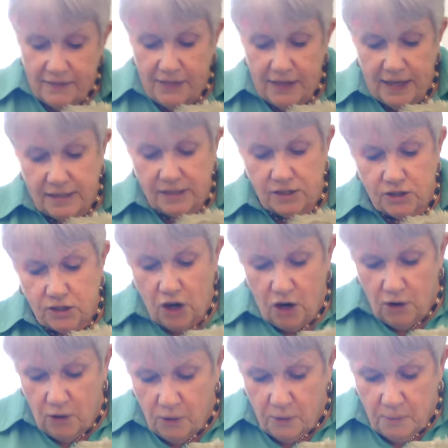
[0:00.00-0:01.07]
This
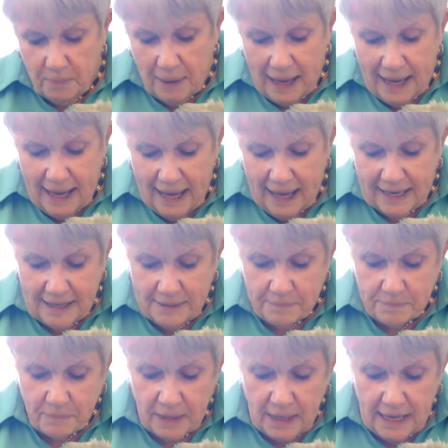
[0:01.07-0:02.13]
old man,
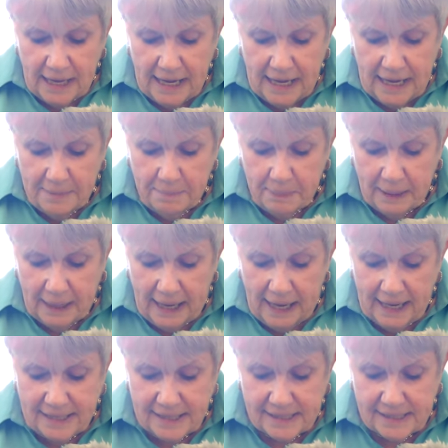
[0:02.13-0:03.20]
he
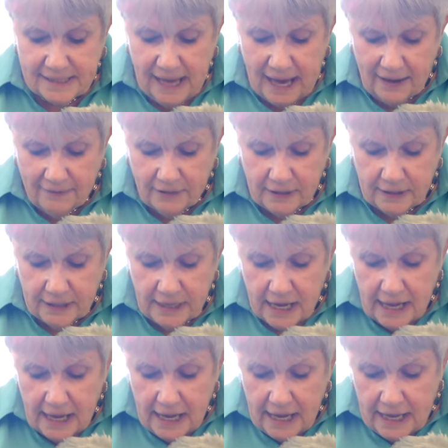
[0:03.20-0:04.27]
played seven.
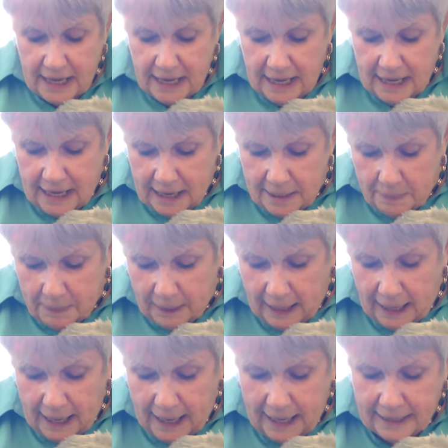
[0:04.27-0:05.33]
He
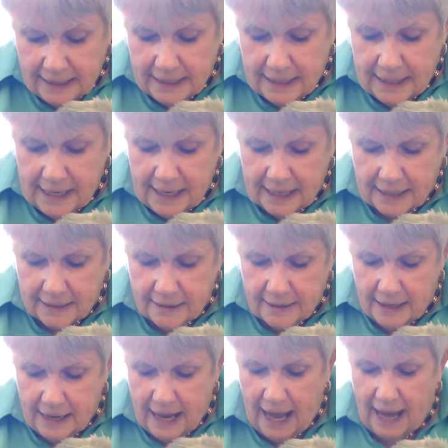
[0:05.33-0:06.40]
played
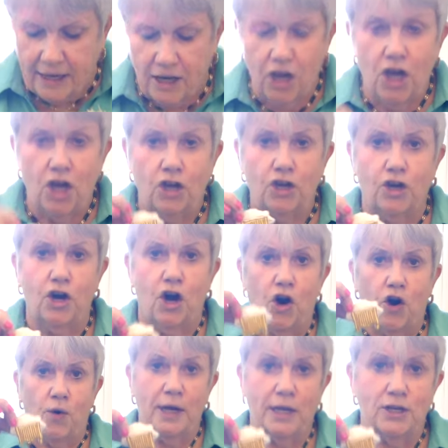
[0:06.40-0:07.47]
knick-knack,
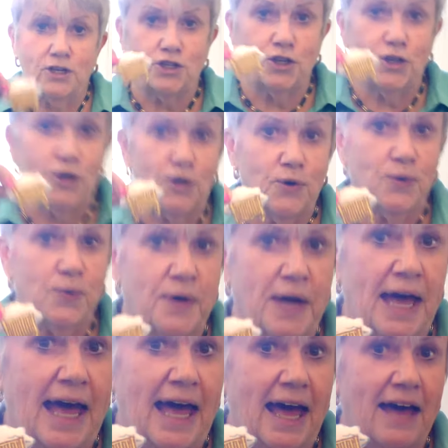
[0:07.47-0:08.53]
going to
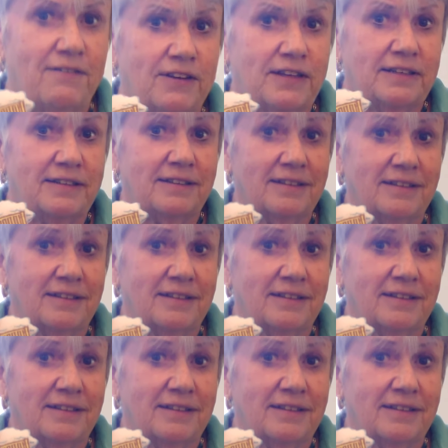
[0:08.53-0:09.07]
heaven.